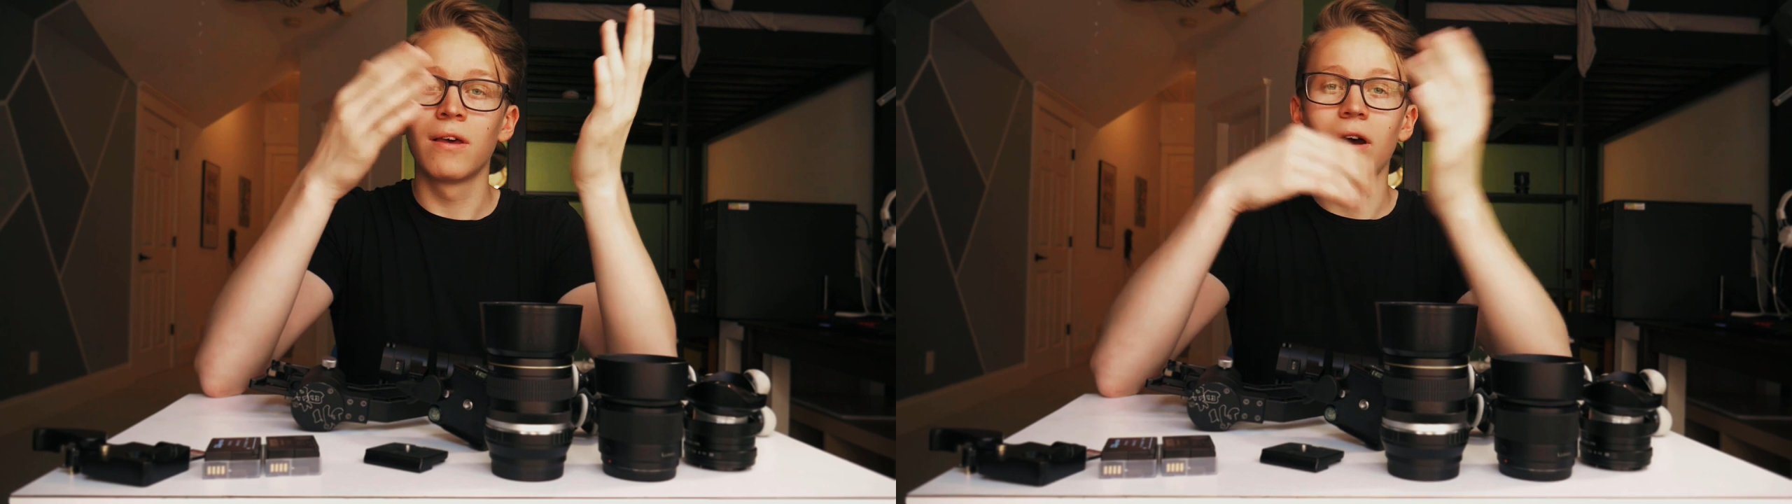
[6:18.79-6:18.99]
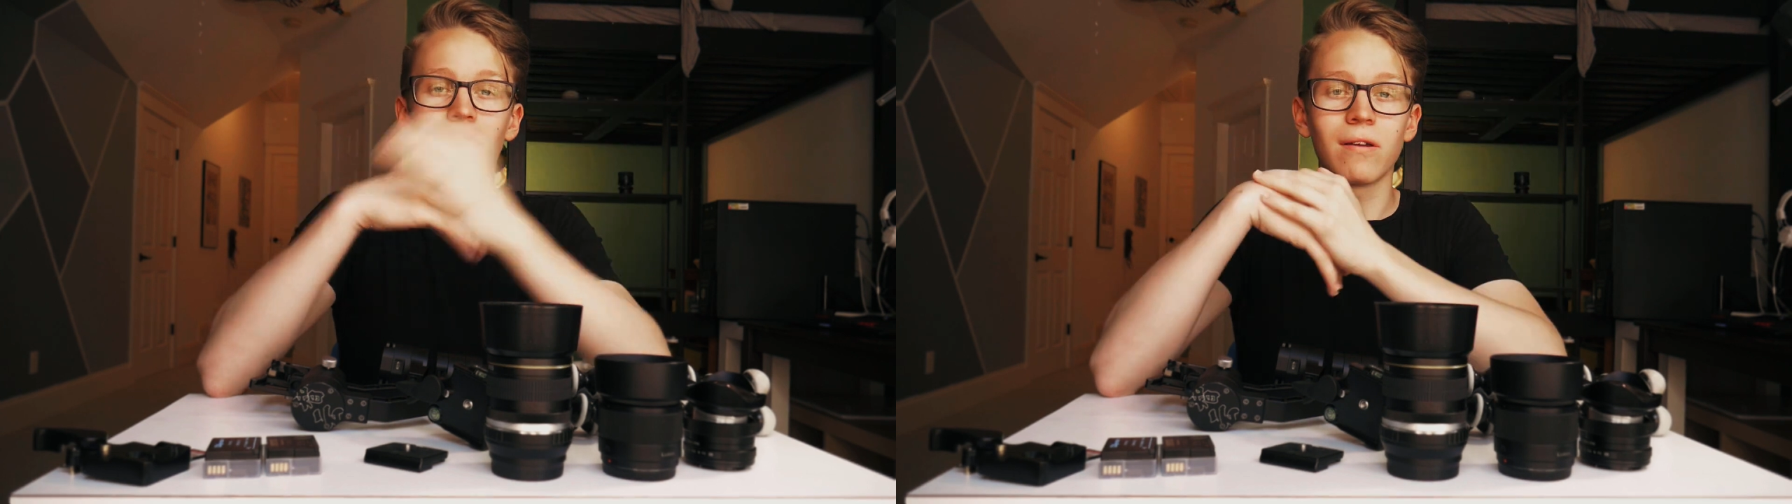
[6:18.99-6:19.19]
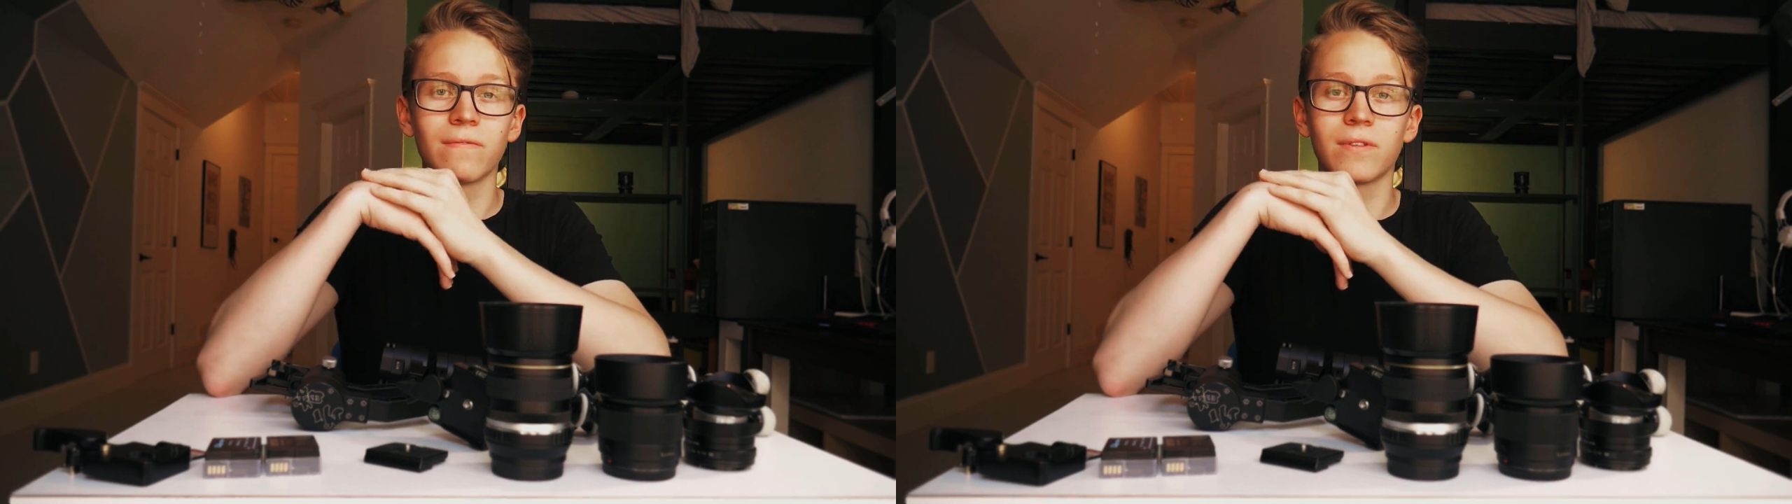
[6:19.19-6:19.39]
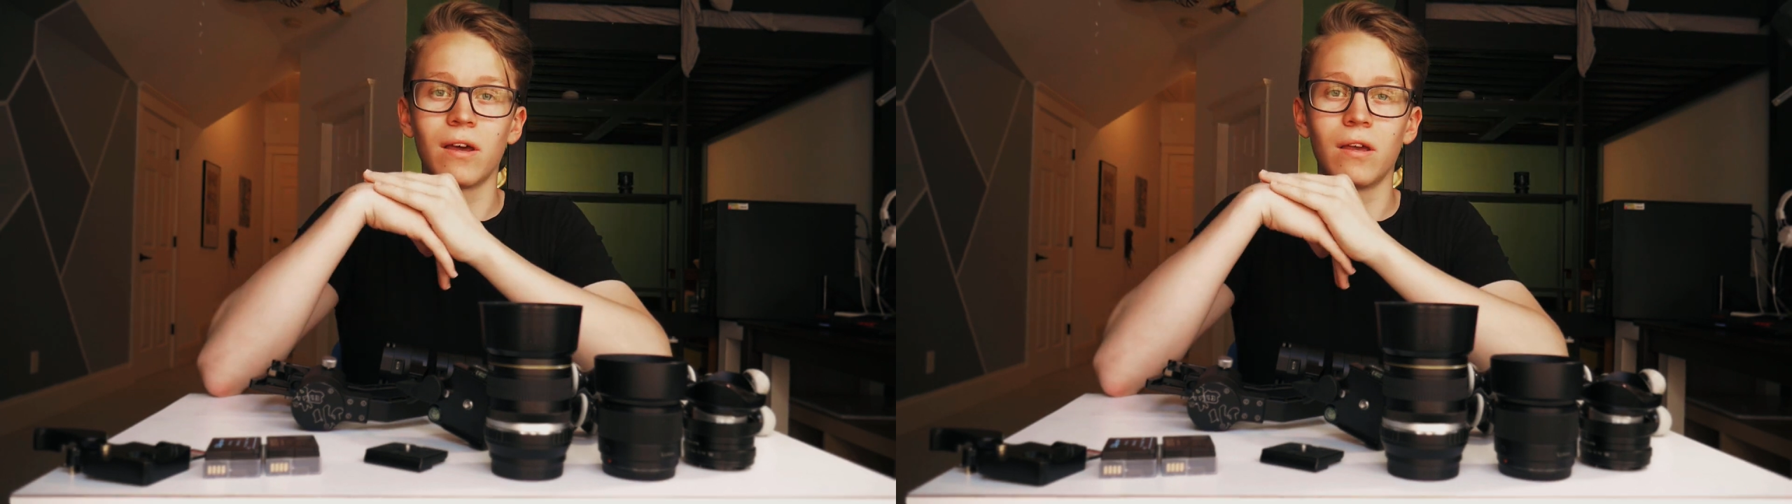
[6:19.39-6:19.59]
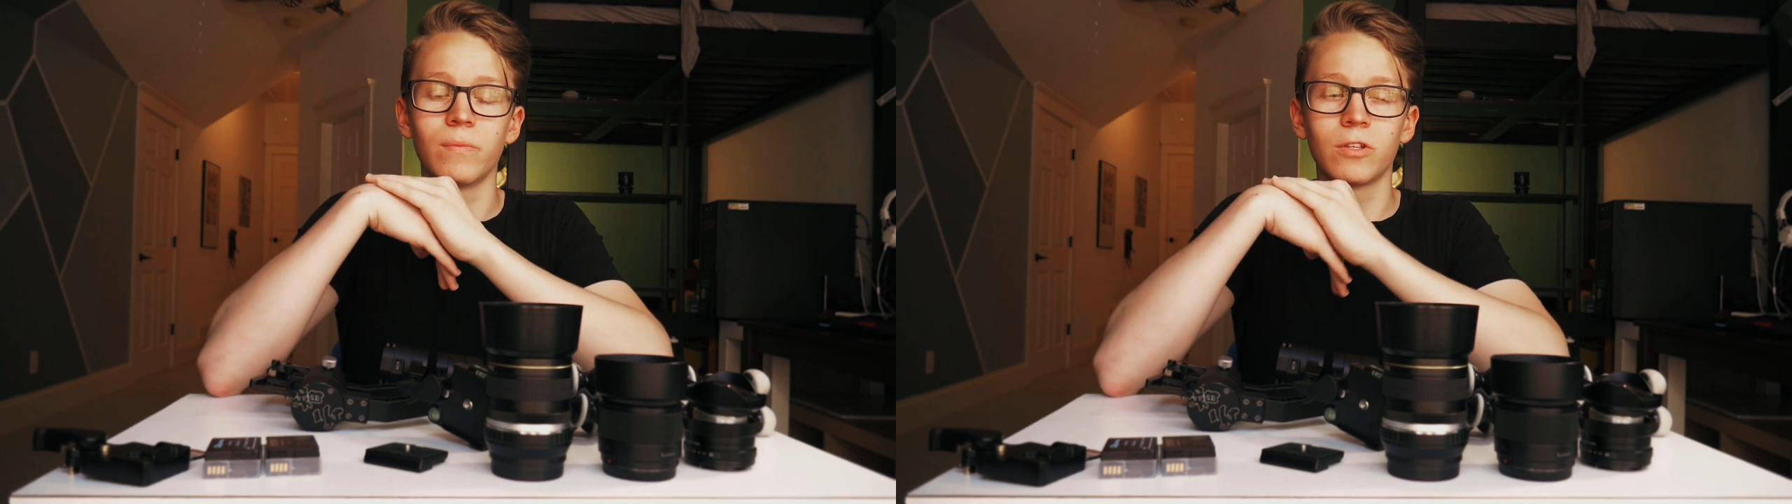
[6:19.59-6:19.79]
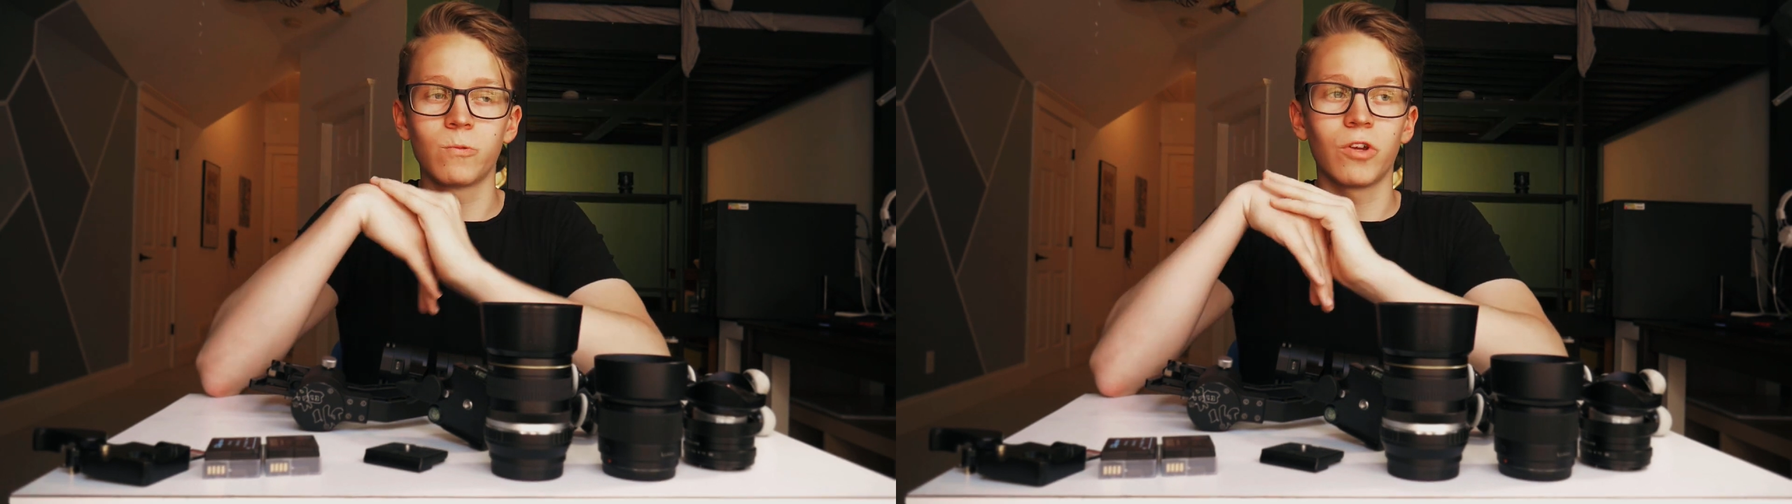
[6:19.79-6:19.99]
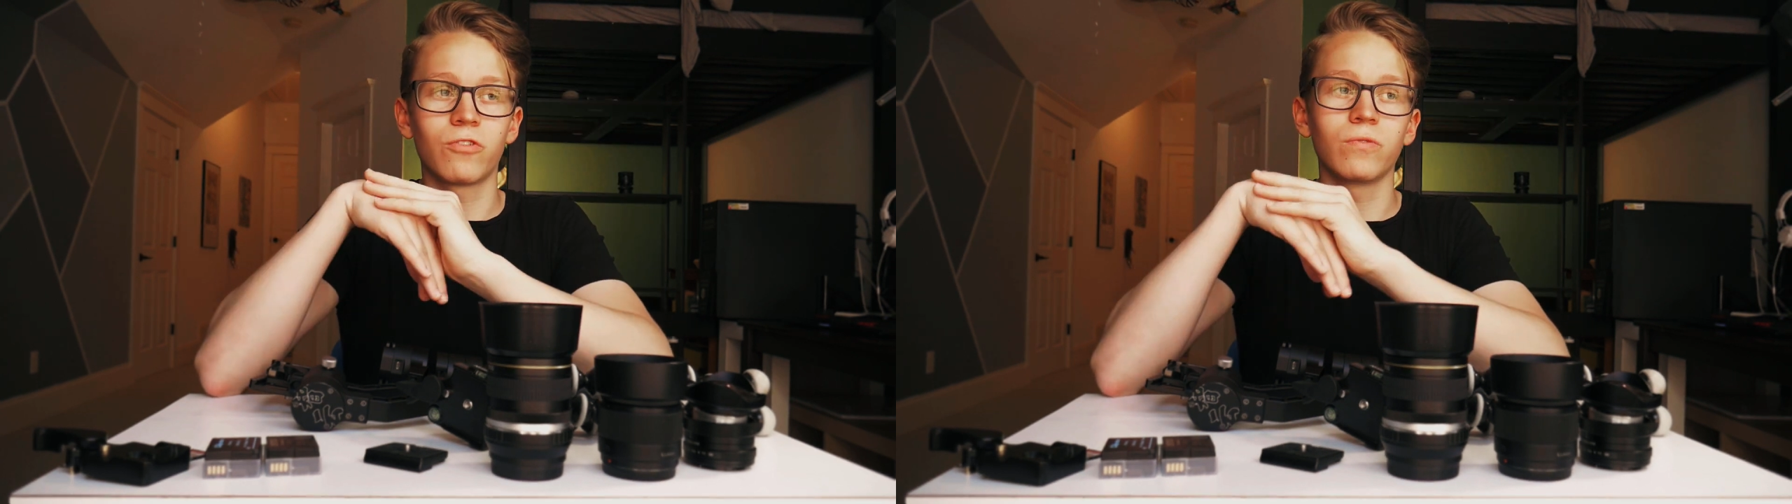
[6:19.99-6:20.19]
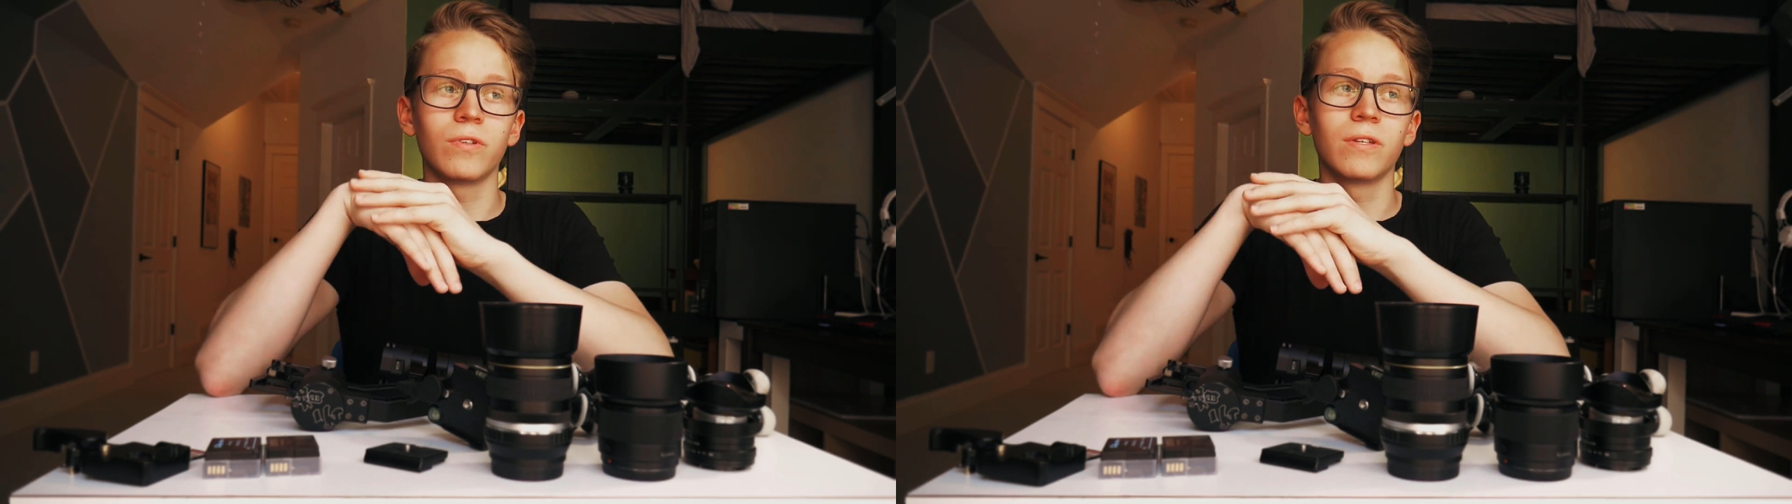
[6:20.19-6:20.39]
a lot of time,
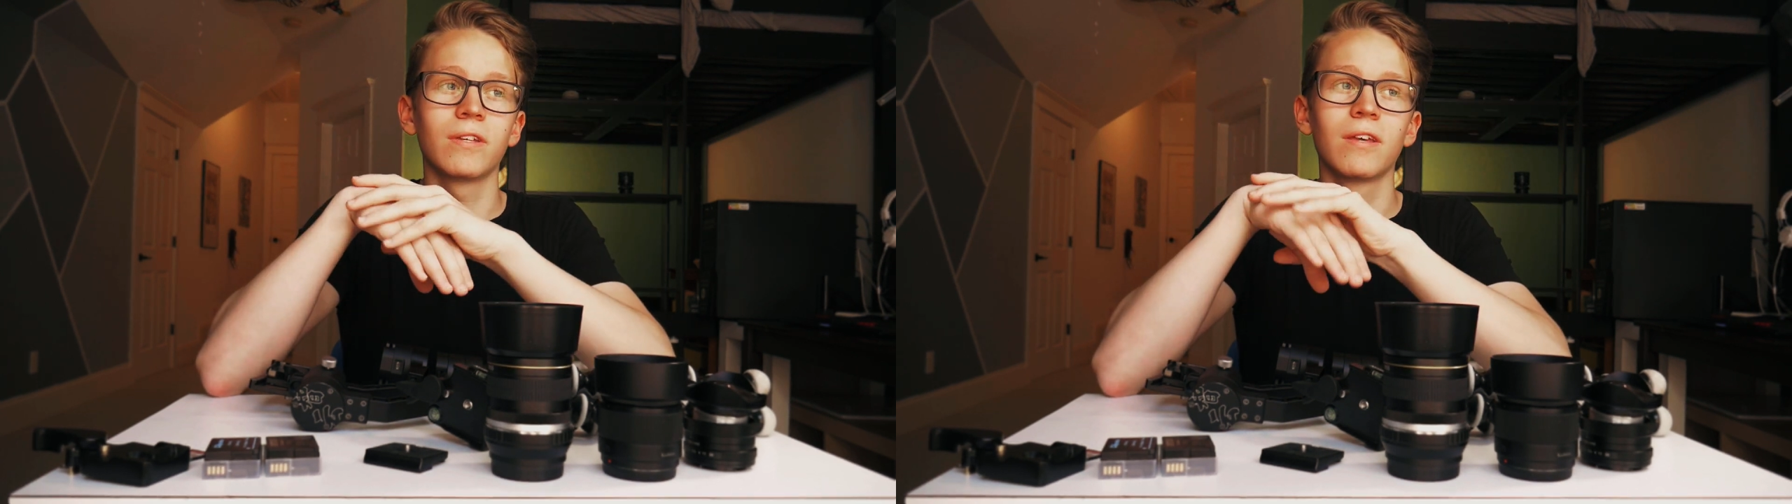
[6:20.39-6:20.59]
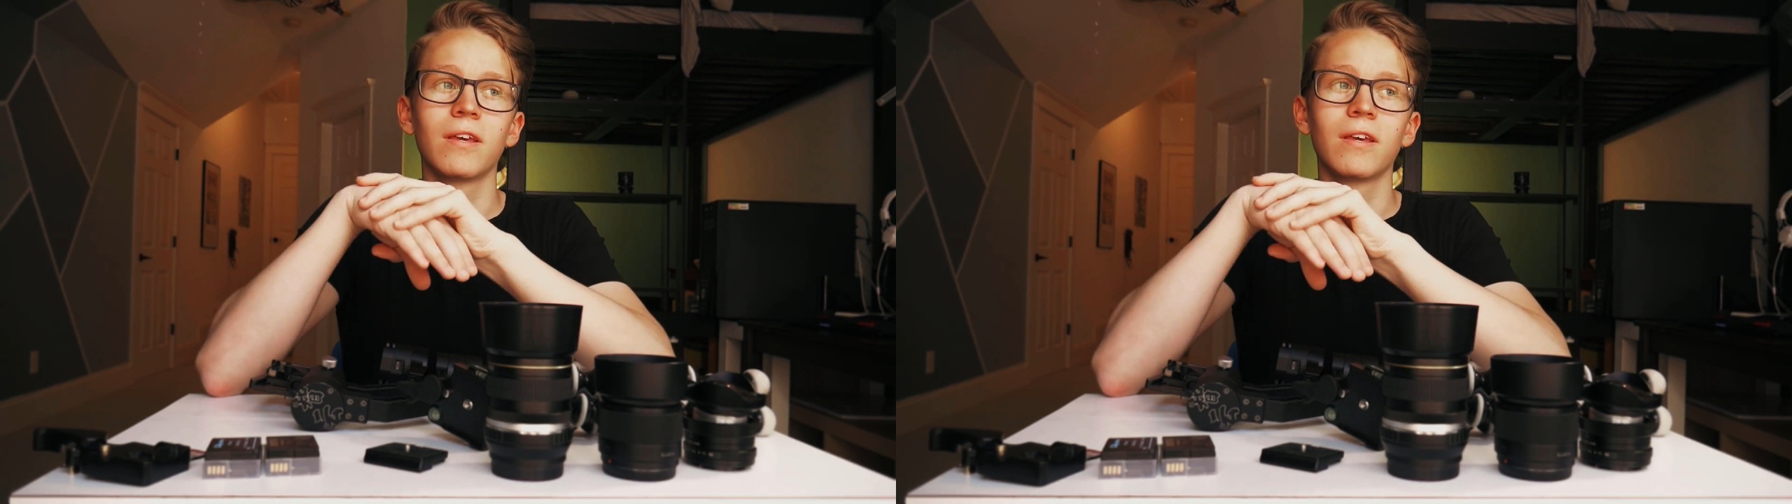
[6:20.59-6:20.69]
especially